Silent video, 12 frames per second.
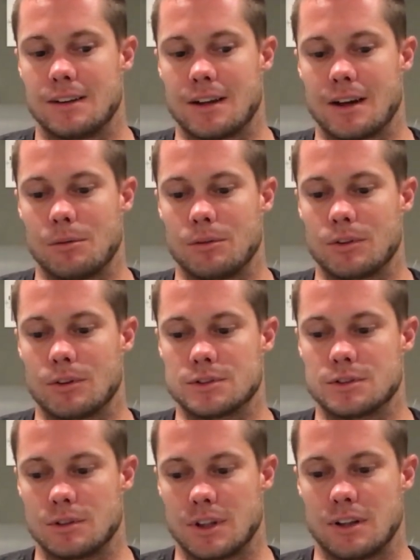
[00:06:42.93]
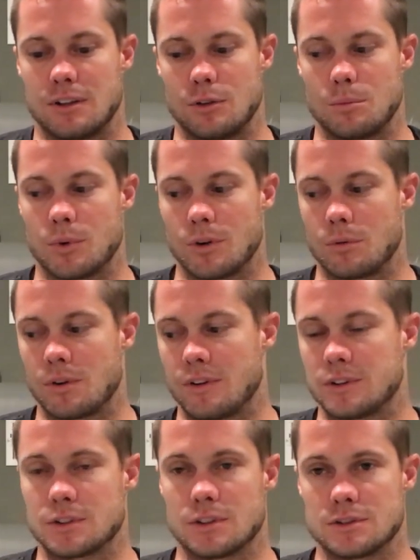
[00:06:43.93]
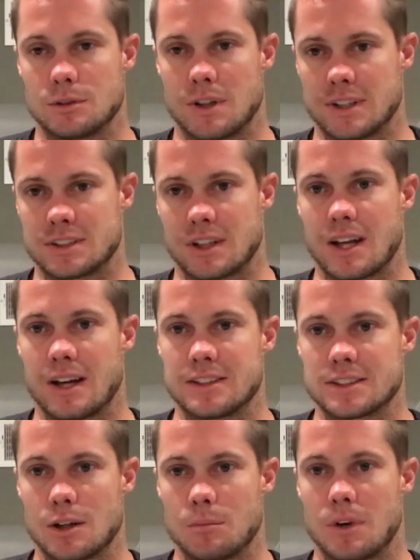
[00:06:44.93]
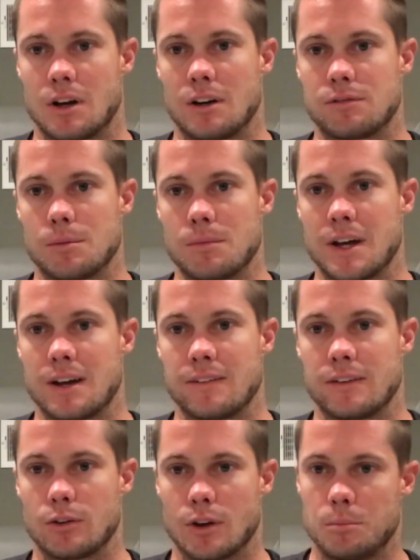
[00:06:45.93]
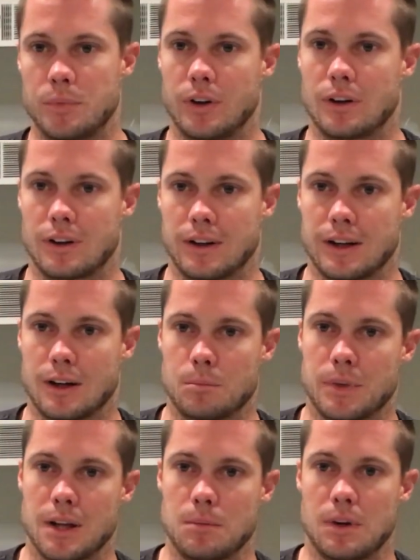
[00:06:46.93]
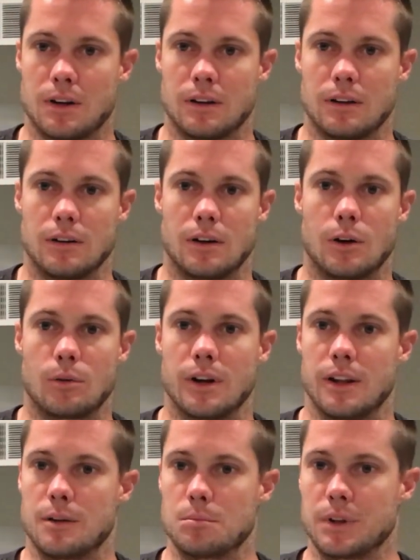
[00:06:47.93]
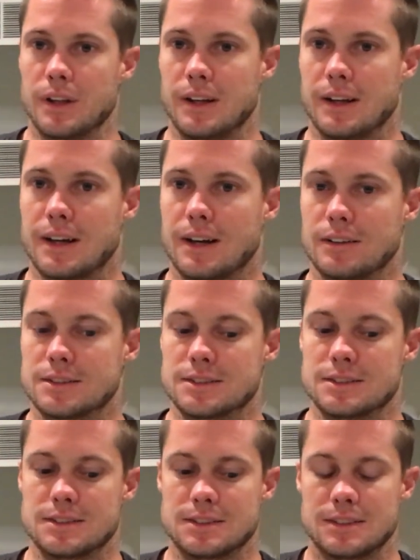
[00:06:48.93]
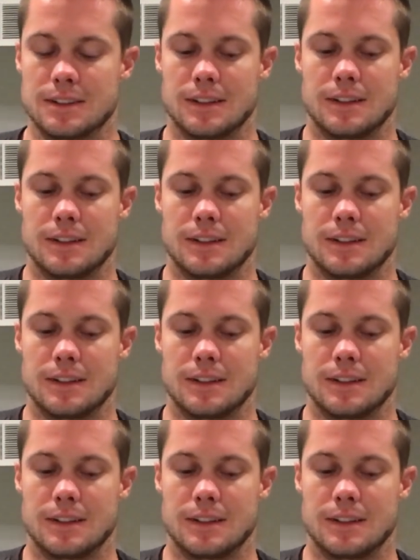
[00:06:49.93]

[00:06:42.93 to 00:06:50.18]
I was also getting to a point where there's also extra cash coming off from that. And so I put it on a down payment on already completed houses.